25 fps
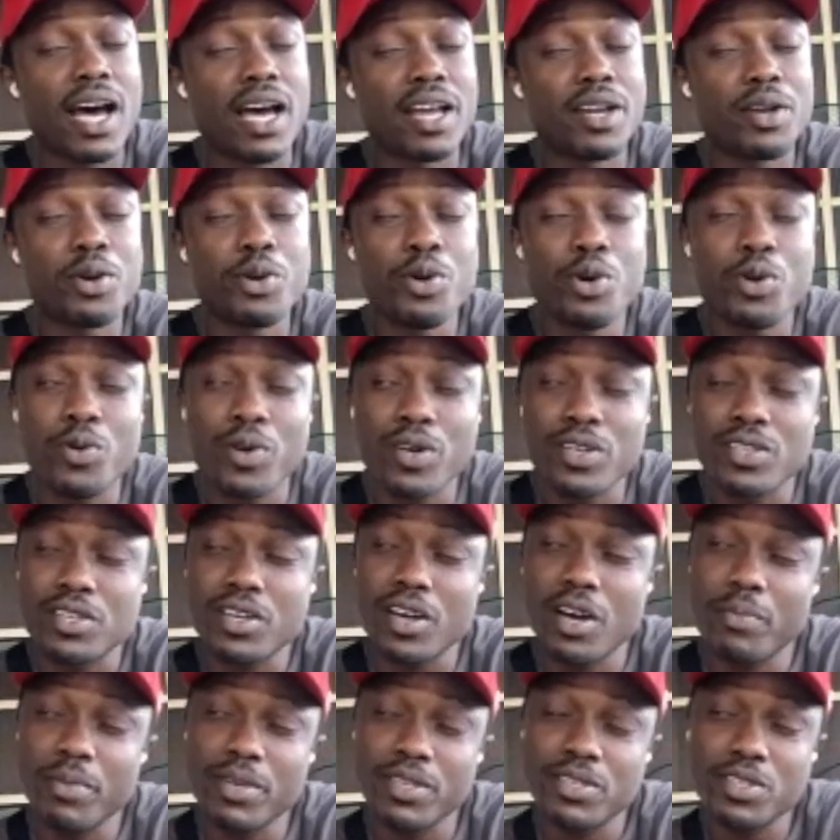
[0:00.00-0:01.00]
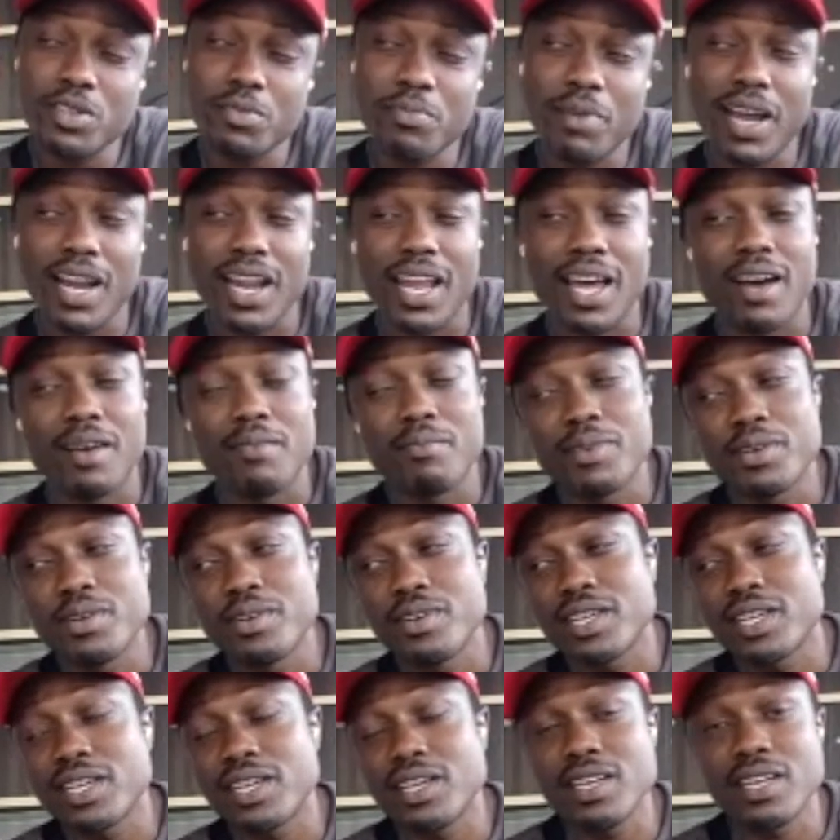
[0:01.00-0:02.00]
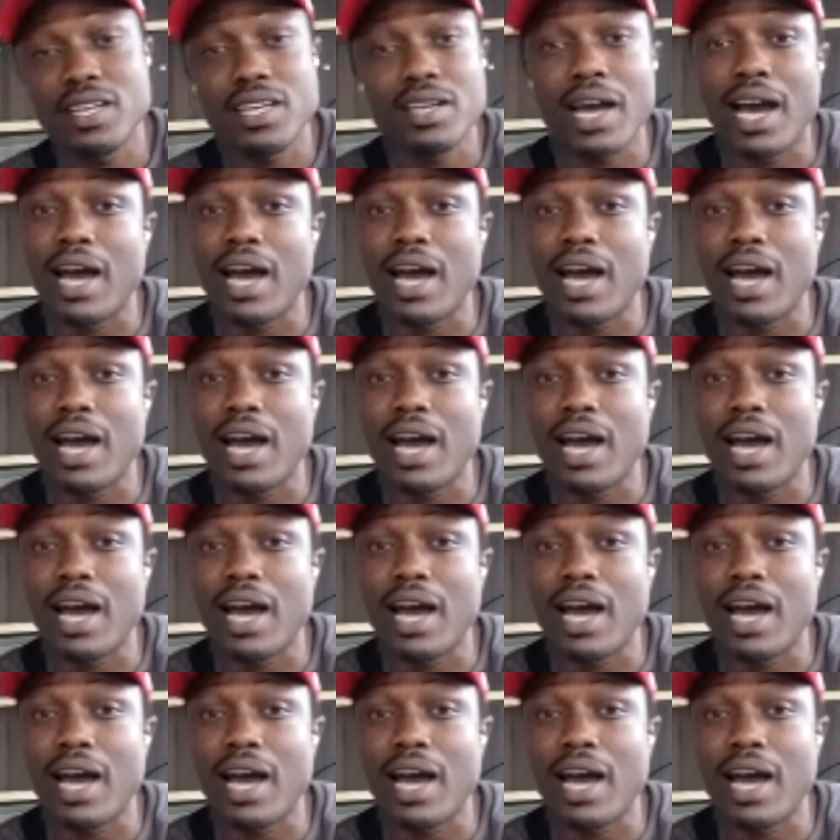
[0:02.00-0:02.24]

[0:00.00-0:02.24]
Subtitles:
And the hook was coming to my Lamborghini.